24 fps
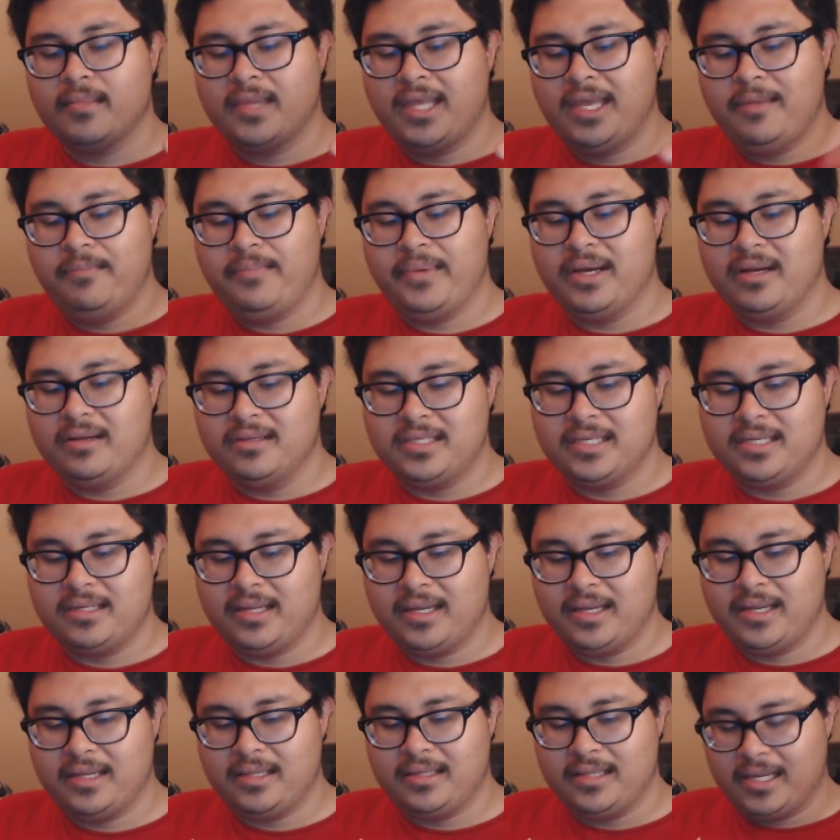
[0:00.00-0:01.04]
He builds it,
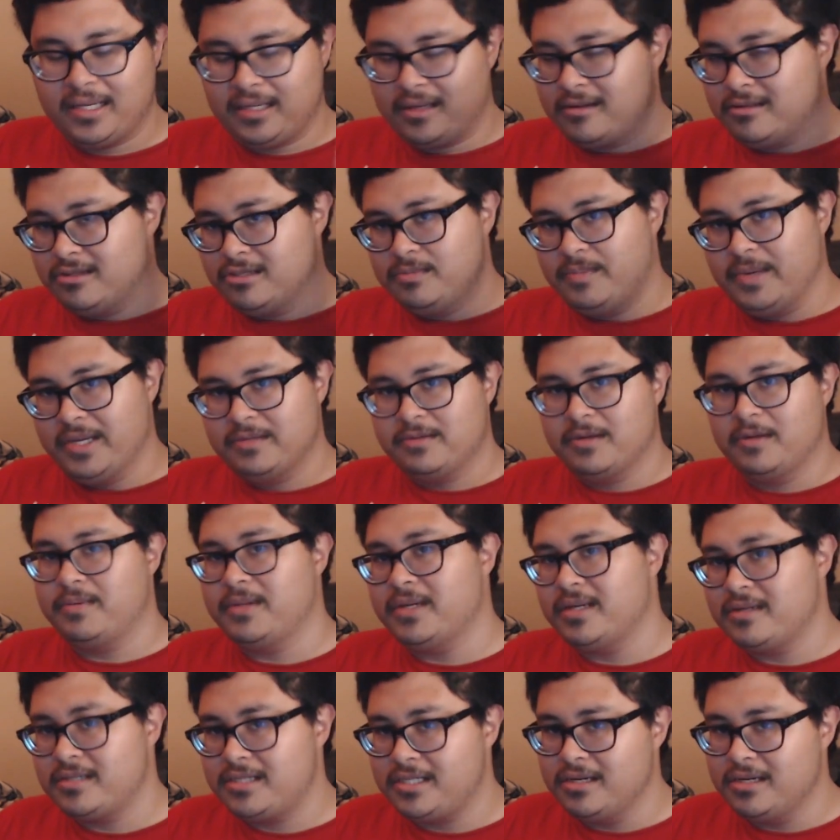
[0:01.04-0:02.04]
and like all those baseball players